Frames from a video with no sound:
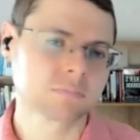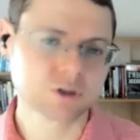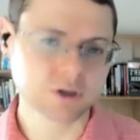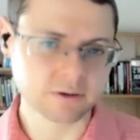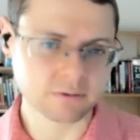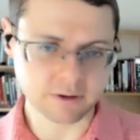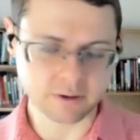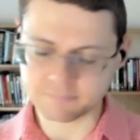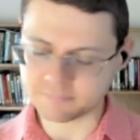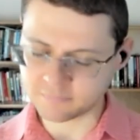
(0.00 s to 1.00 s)

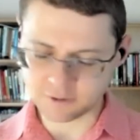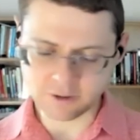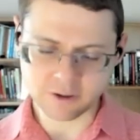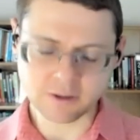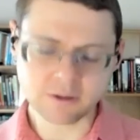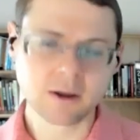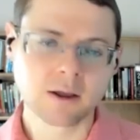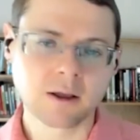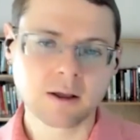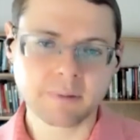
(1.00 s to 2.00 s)
generally good,
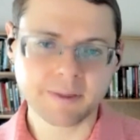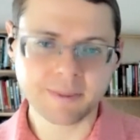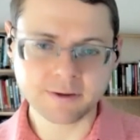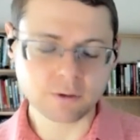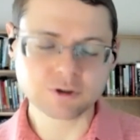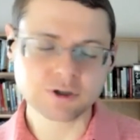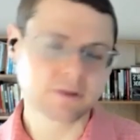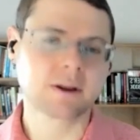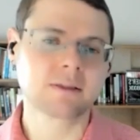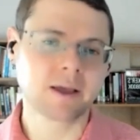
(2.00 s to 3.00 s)
but they don't
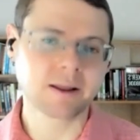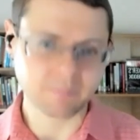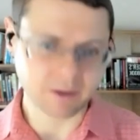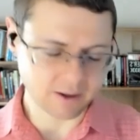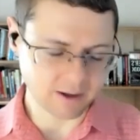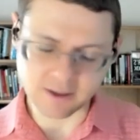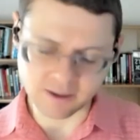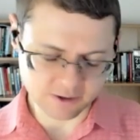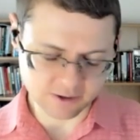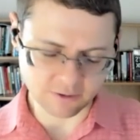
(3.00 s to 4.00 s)
generate that many
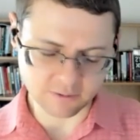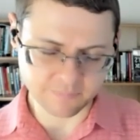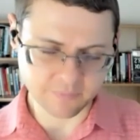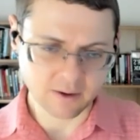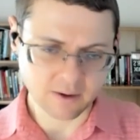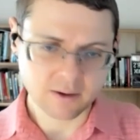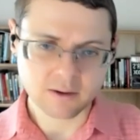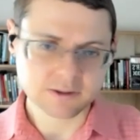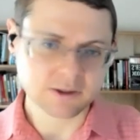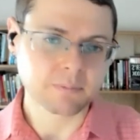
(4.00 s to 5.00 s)
ideas at all.
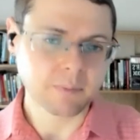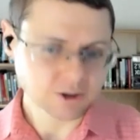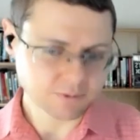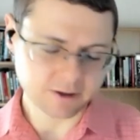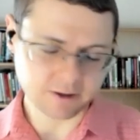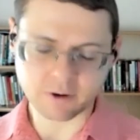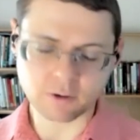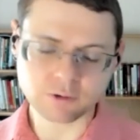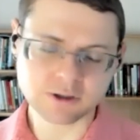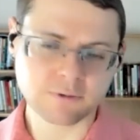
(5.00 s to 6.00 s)
So a much better
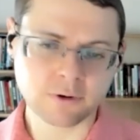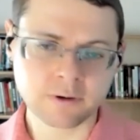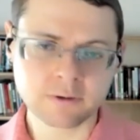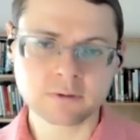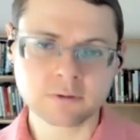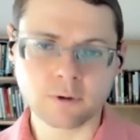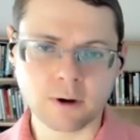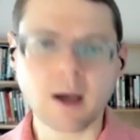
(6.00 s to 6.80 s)
approach is for, for